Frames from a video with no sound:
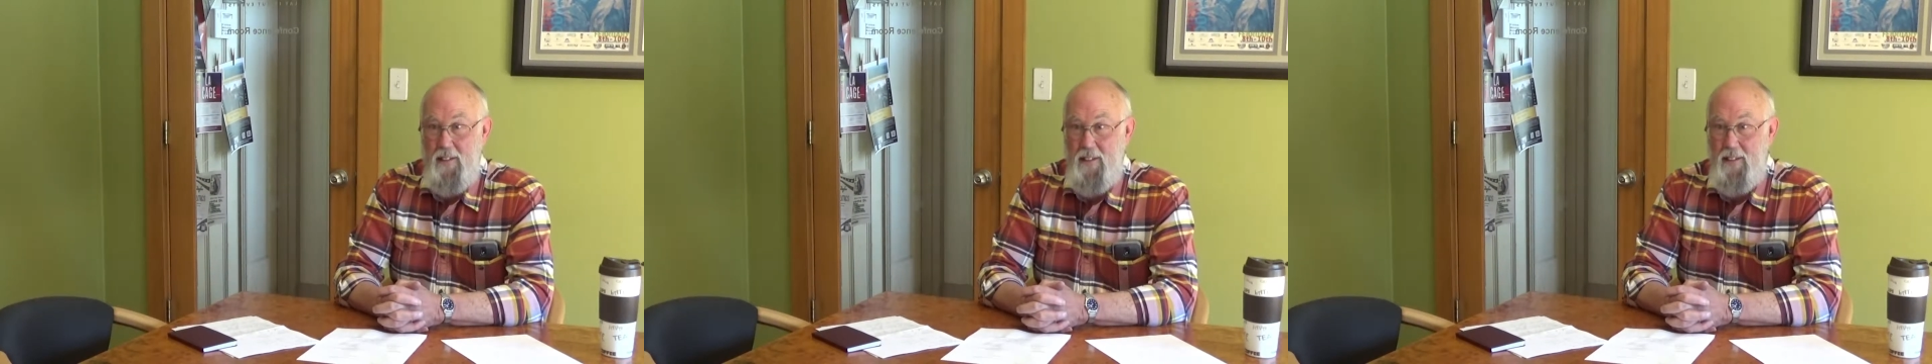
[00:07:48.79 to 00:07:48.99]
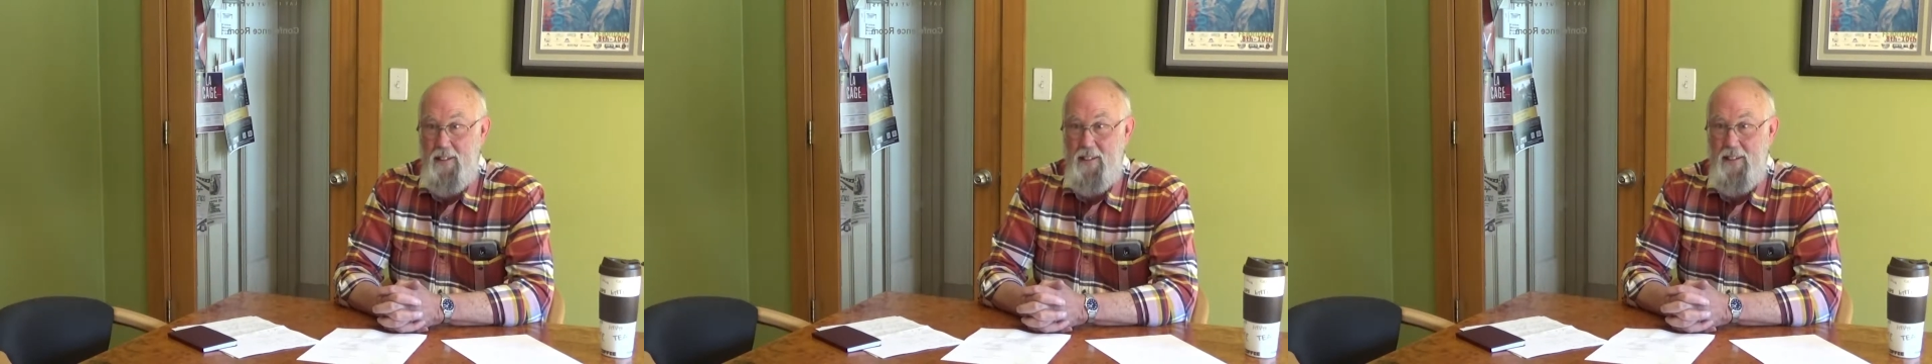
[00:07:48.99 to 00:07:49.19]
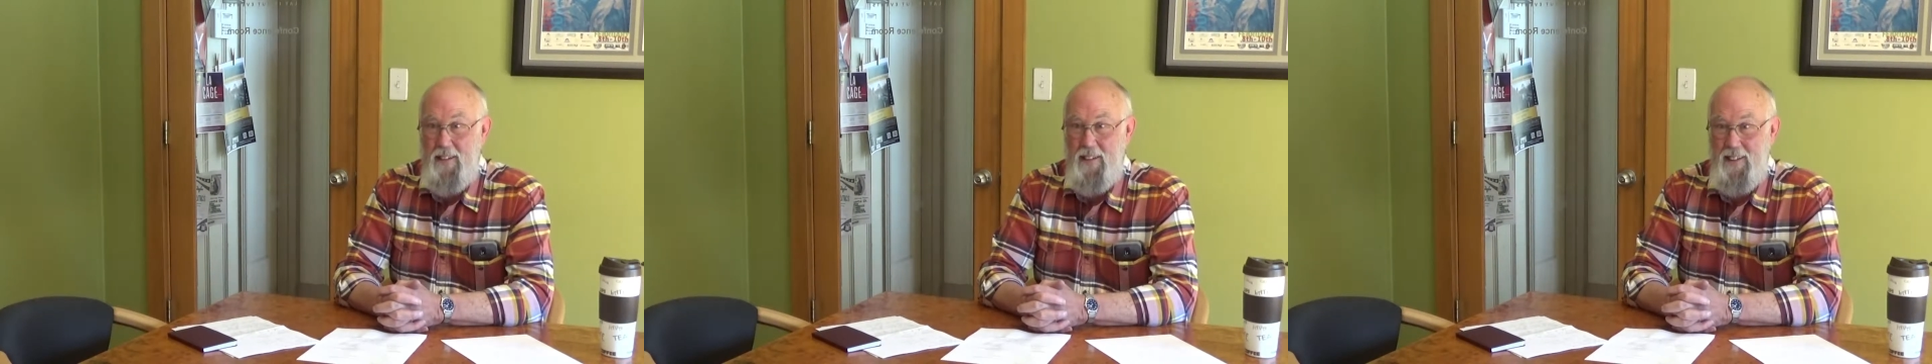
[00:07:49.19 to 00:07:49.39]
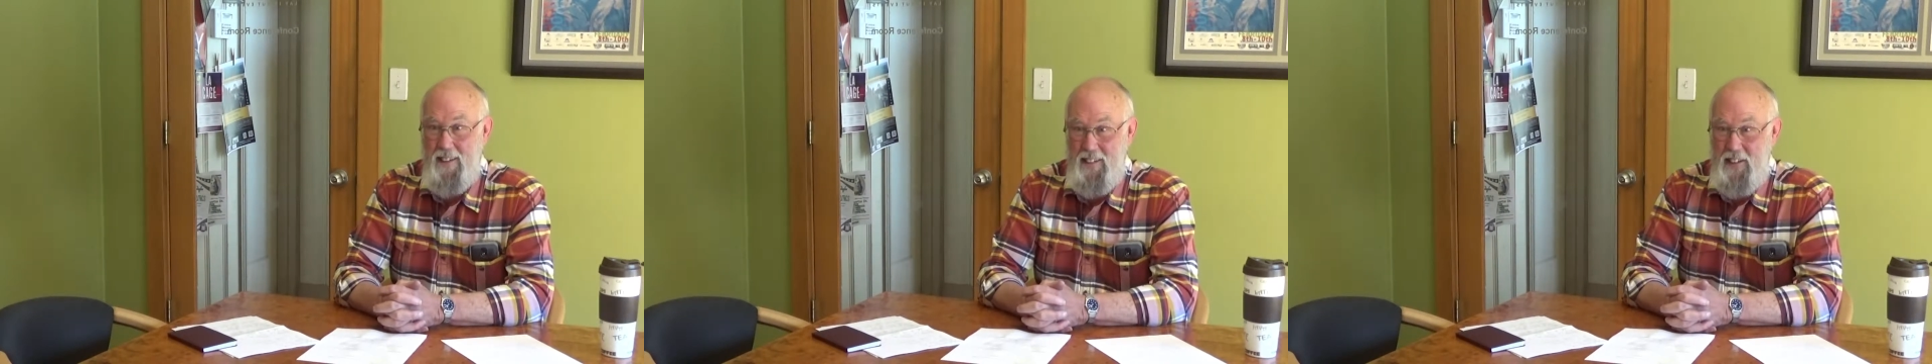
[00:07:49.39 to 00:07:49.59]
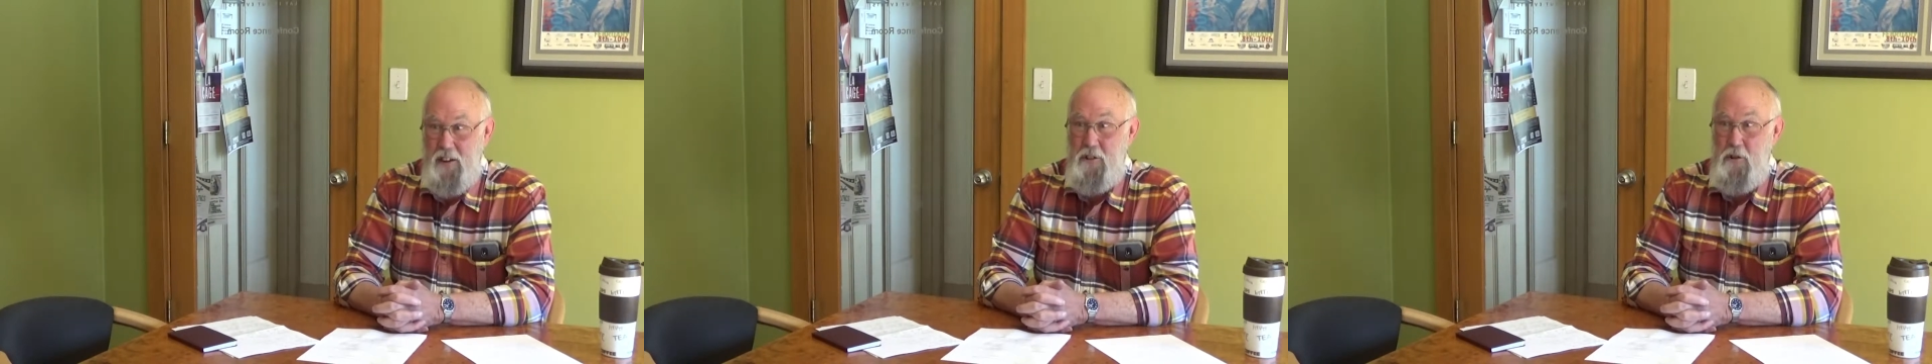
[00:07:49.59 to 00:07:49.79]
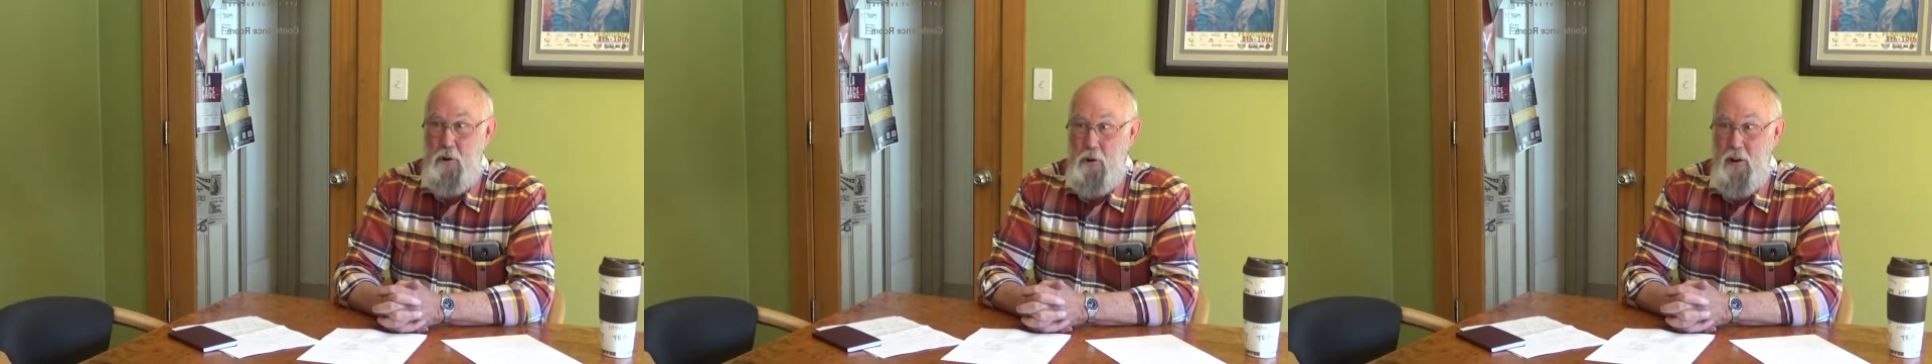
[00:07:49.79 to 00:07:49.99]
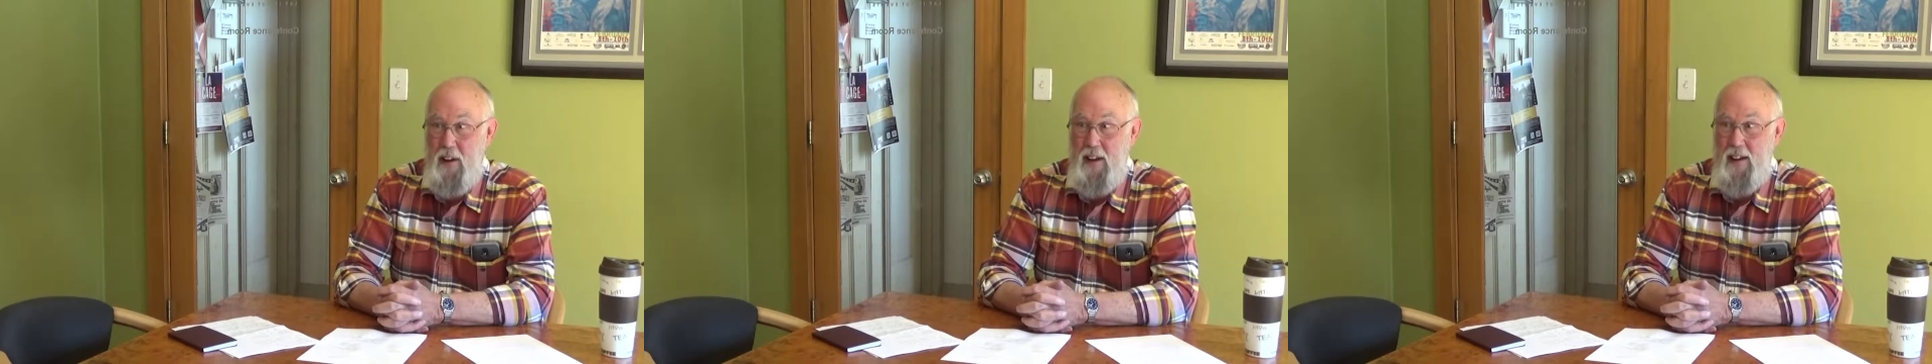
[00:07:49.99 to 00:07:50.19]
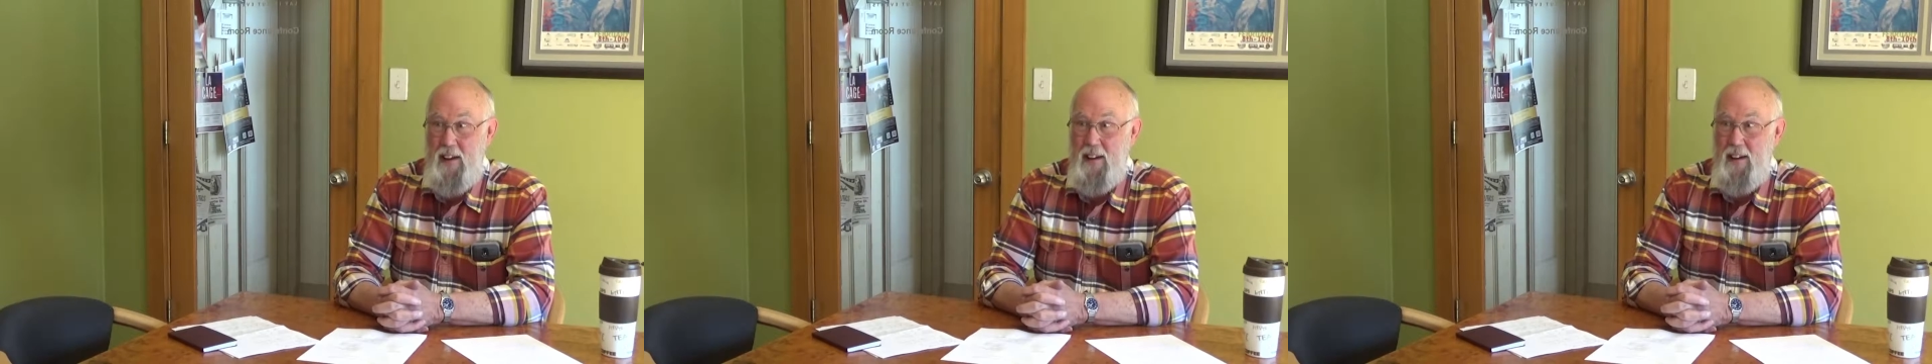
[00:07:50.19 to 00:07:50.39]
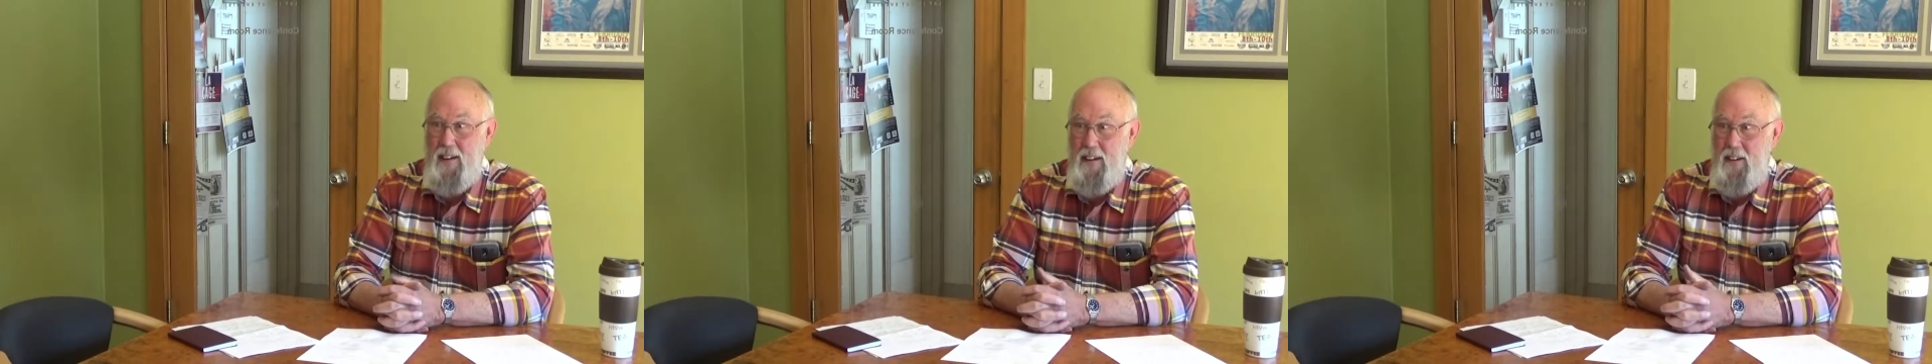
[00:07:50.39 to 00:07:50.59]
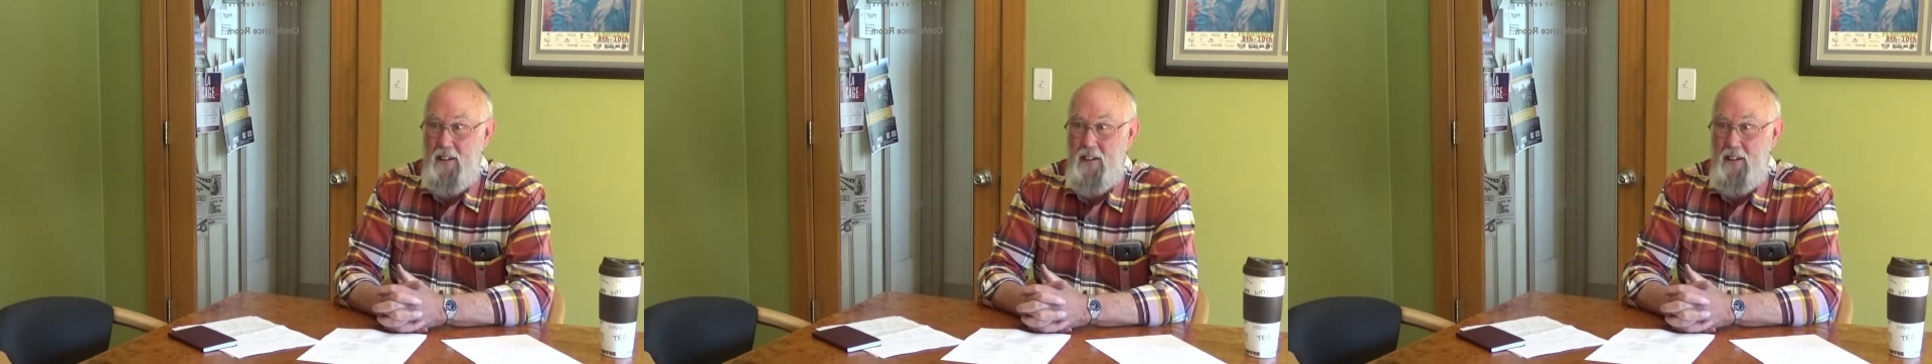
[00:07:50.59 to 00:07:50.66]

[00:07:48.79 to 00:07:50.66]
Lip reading: an attorney,